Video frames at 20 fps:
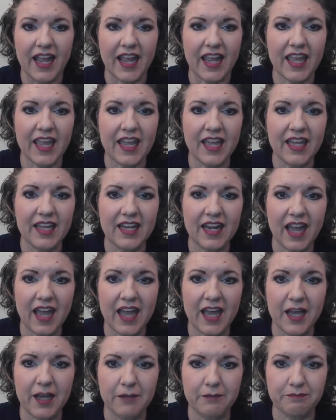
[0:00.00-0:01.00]

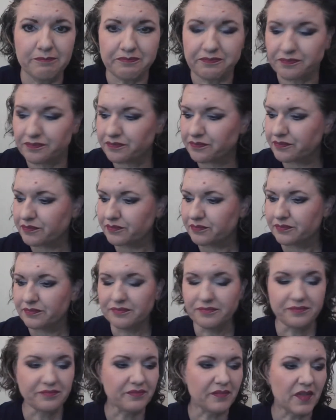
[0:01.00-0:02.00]
And
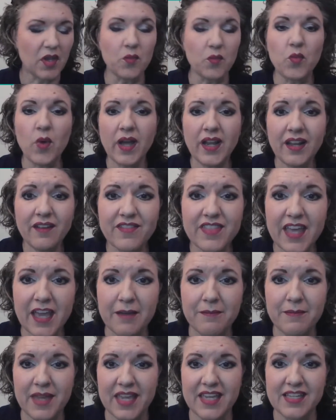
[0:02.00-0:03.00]
one of
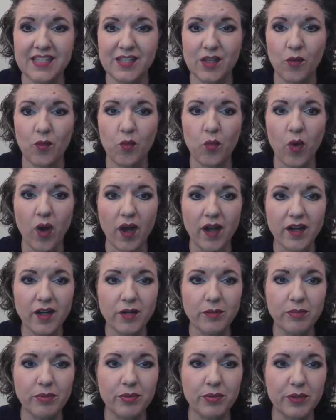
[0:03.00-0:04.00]
them is
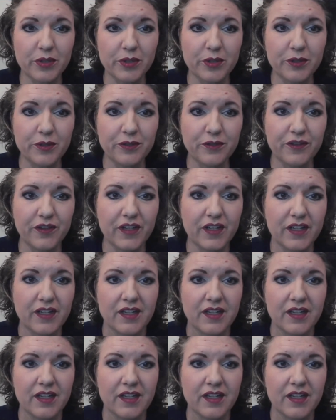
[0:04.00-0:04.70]
waterproof